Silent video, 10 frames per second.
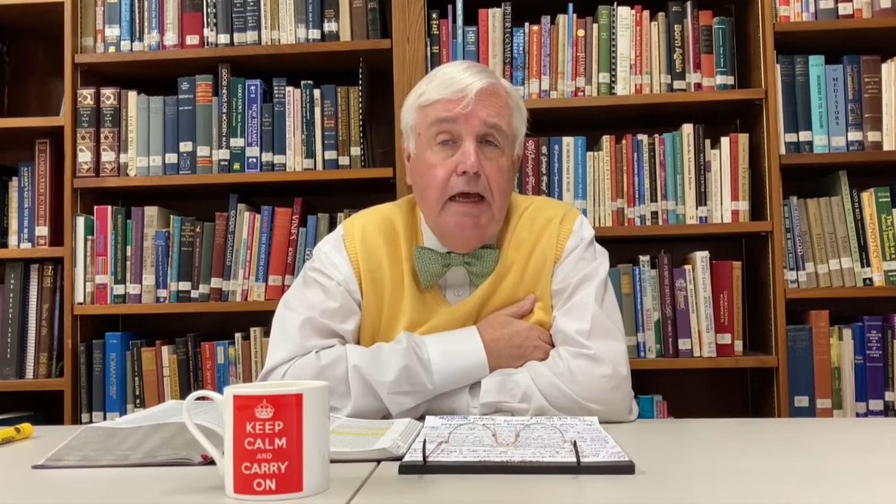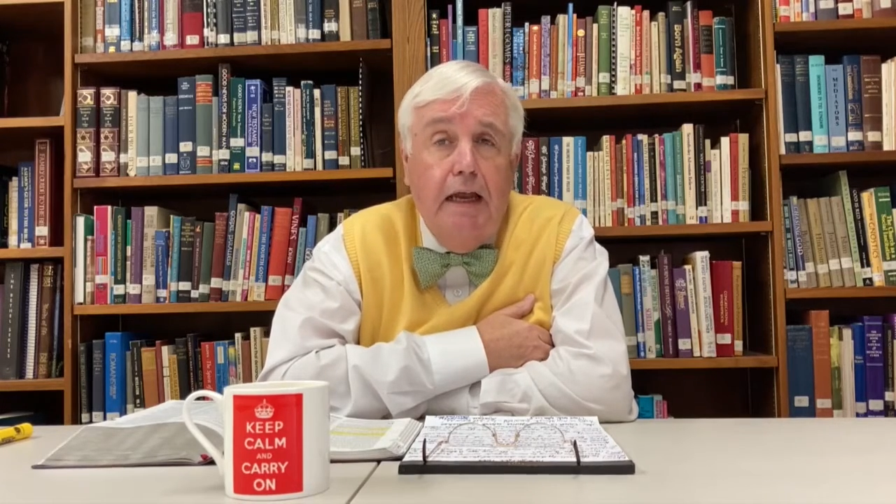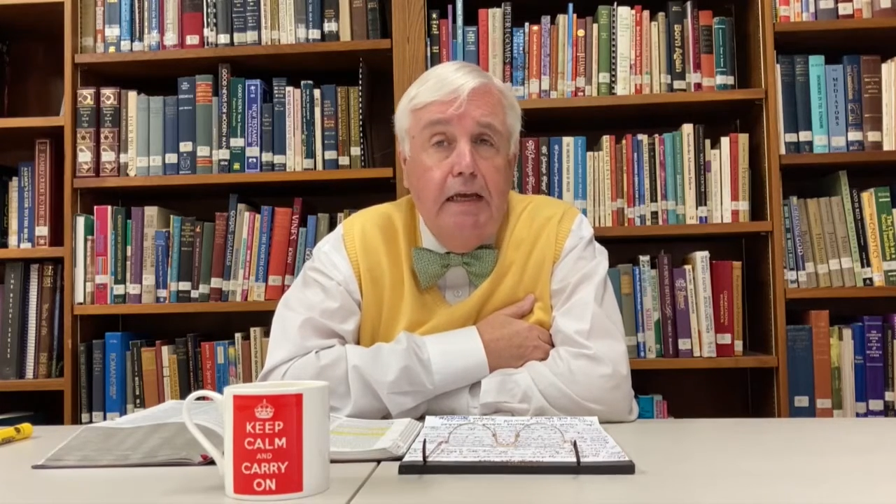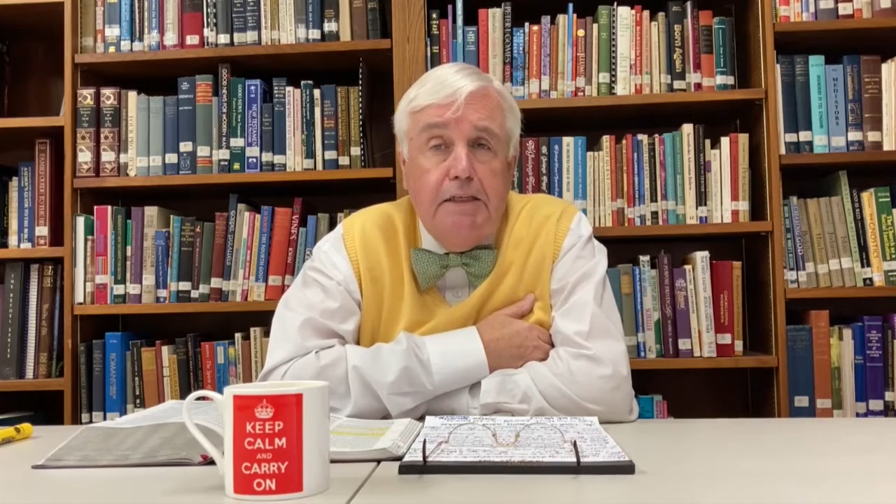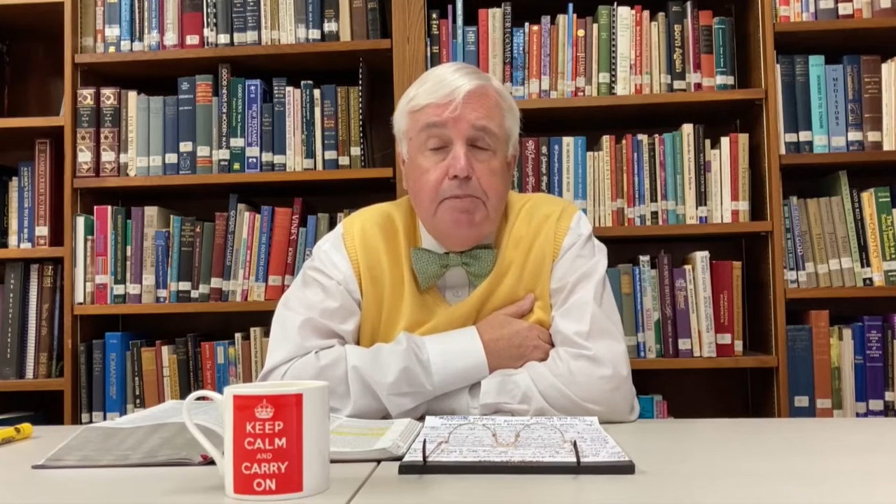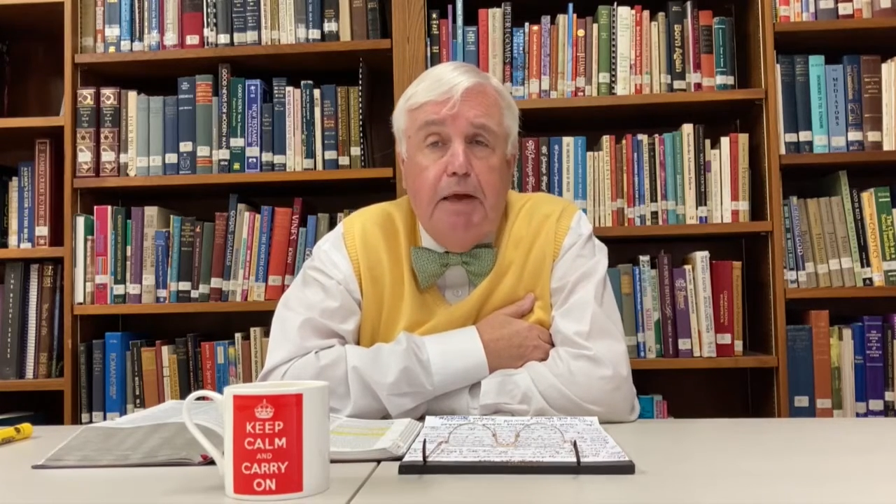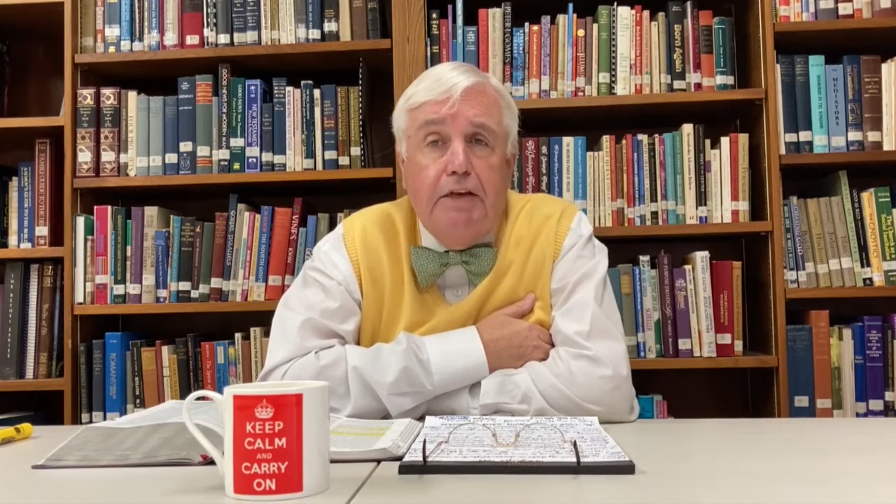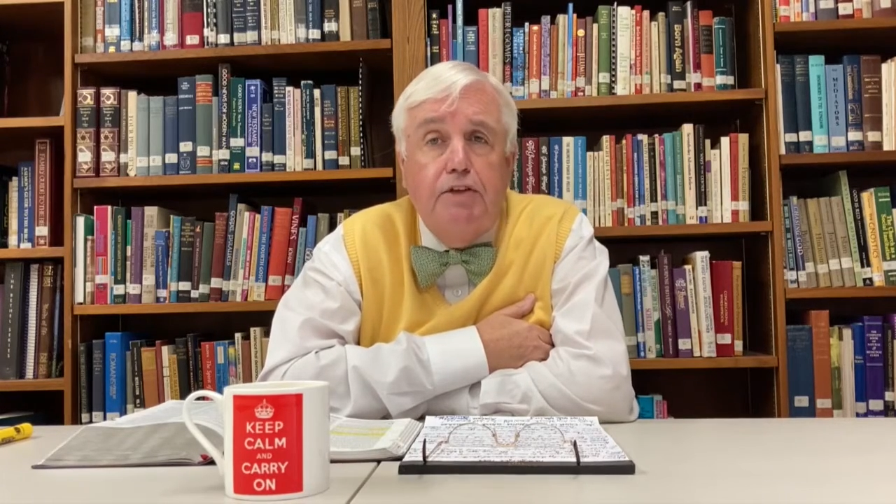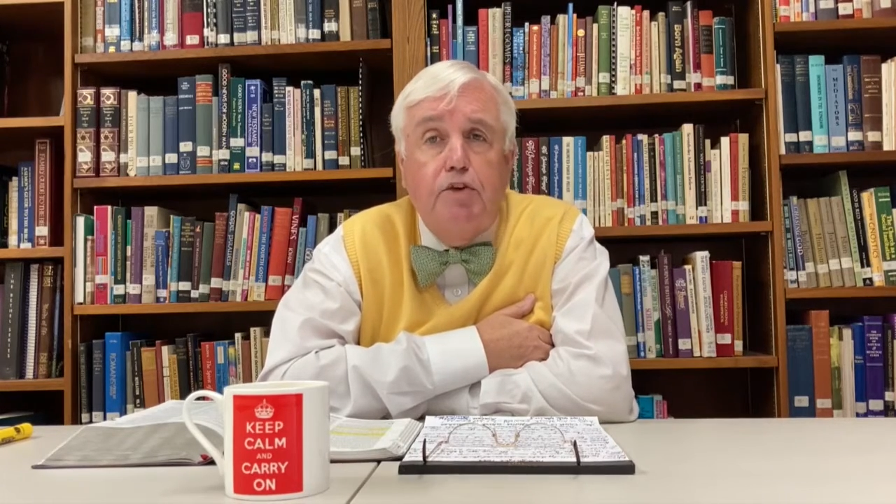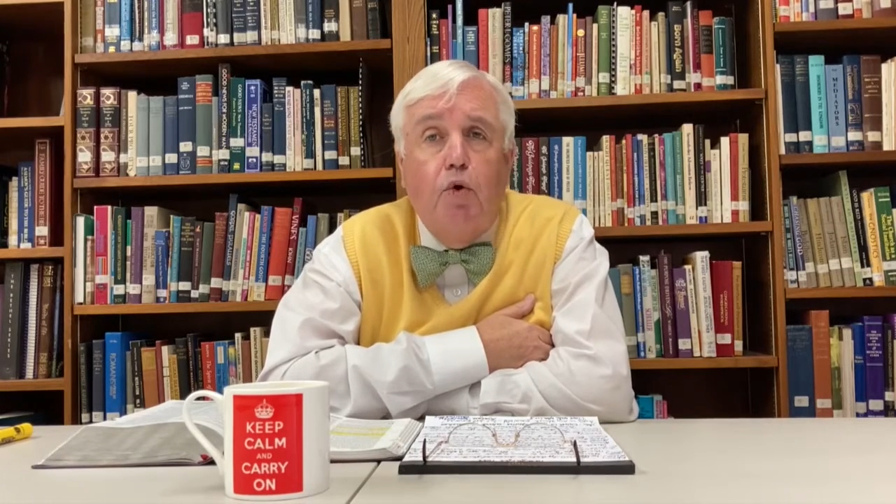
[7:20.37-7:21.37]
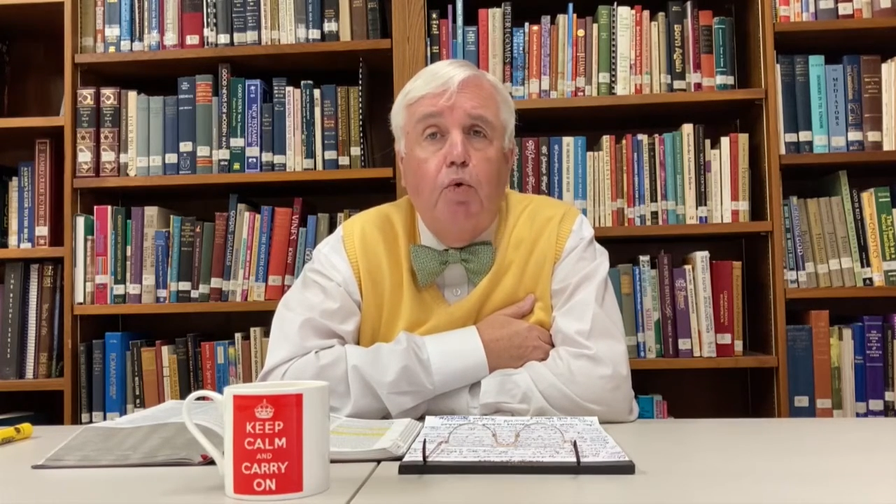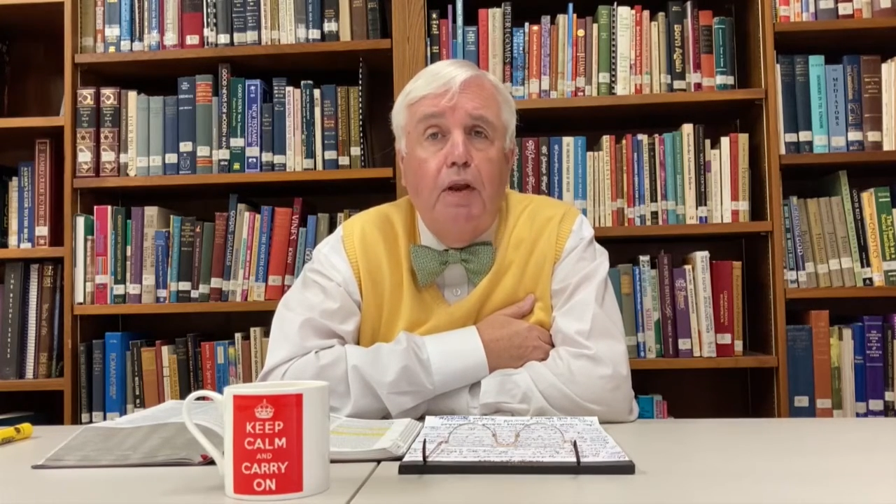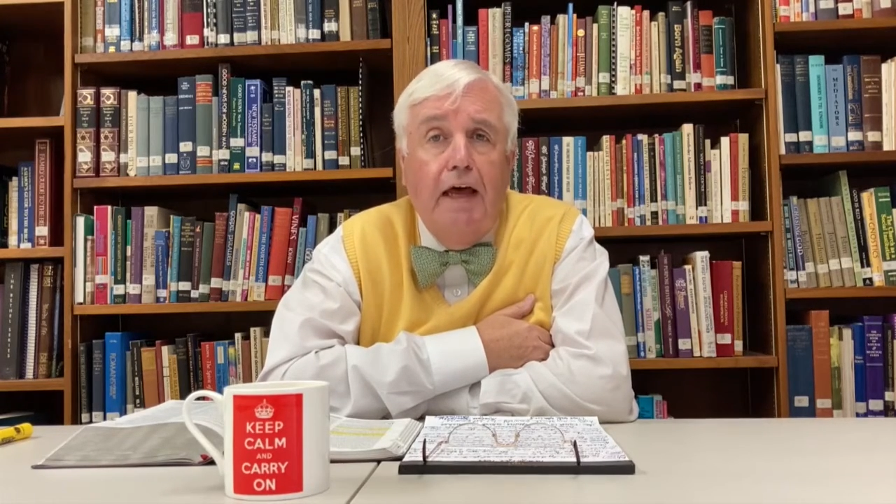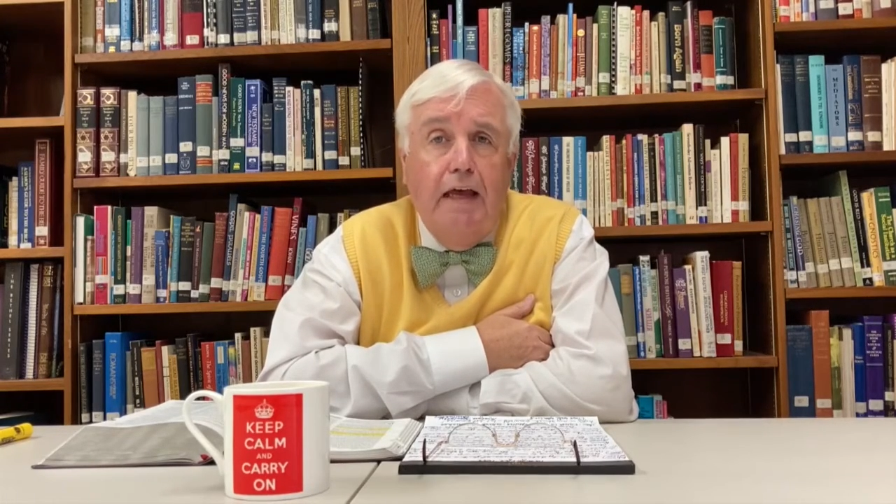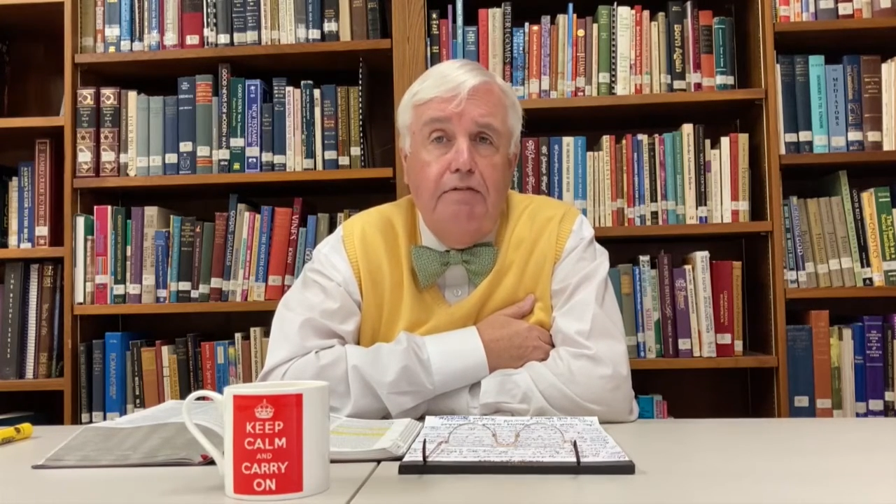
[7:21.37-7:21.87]
And he'd spent his whole
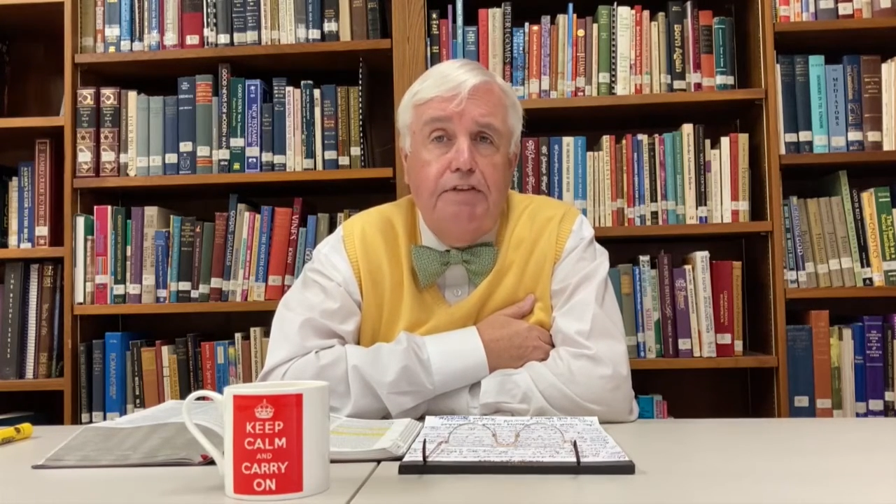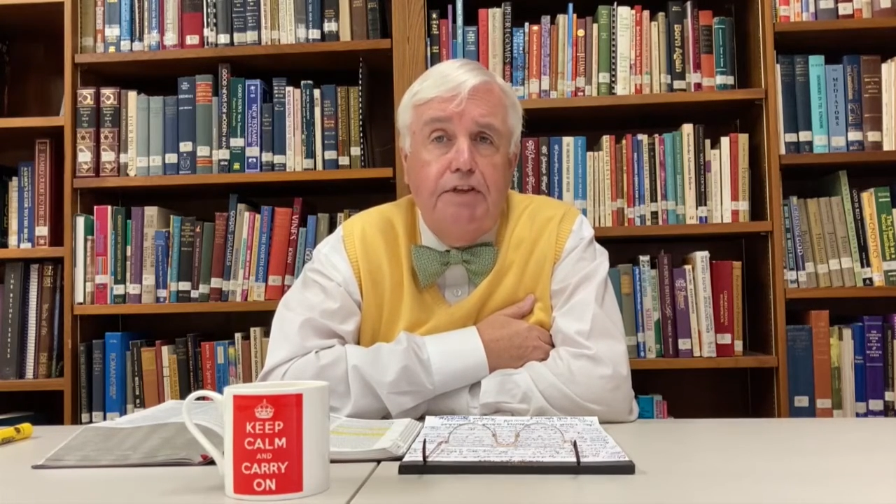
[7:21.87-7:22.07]
life